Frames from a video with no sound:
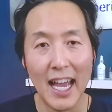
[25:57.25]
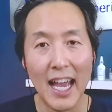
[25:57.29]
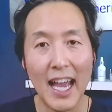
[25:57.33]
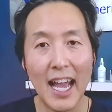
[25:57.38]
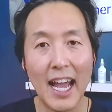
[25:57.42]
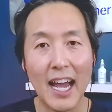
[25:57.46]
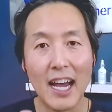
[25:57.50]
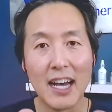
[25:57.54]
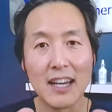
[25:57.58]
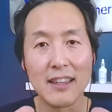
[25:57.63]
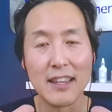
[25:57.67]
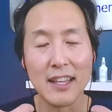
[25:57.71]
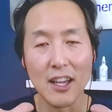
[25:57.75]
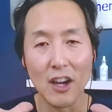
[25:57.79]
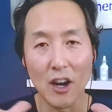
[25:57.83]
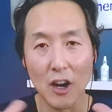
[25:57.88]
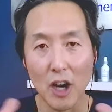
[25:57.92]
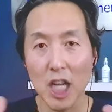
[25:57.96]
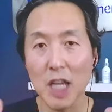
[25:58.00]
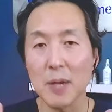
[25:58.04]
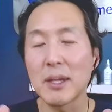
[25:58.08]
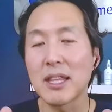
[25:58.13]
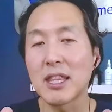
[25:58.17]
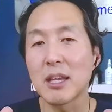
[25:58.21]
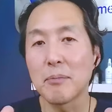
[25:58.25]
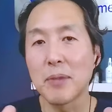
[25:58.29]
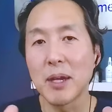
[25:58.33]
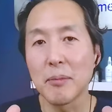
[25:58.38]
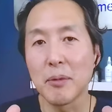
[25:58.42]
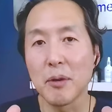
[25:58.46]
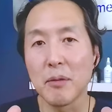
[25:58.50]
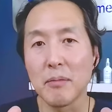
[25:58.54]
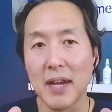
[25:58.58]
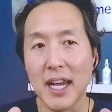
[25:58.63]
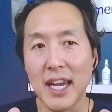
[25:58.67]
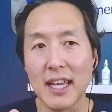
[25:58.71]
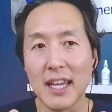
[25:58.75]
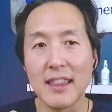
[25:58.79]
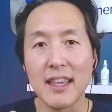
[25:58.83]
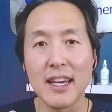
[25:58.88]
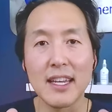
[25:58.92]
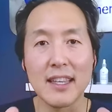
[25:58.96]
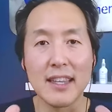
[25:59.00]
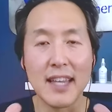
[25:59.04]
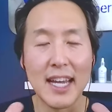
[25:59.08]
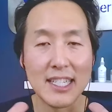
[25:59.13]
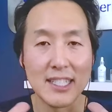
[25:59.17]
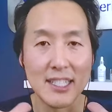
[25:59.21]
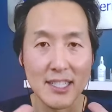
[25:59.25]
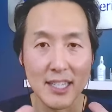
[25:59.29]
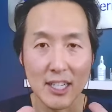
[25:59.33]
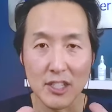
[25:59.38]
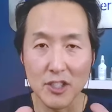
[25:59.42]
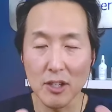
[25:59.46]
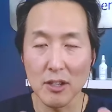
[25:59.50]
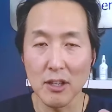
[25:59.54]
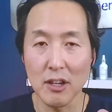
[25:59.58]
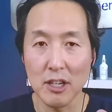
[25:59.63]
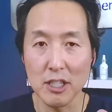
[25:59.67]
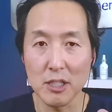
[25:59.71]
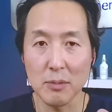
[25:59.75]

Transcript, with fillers: and the argument that people make that that's such a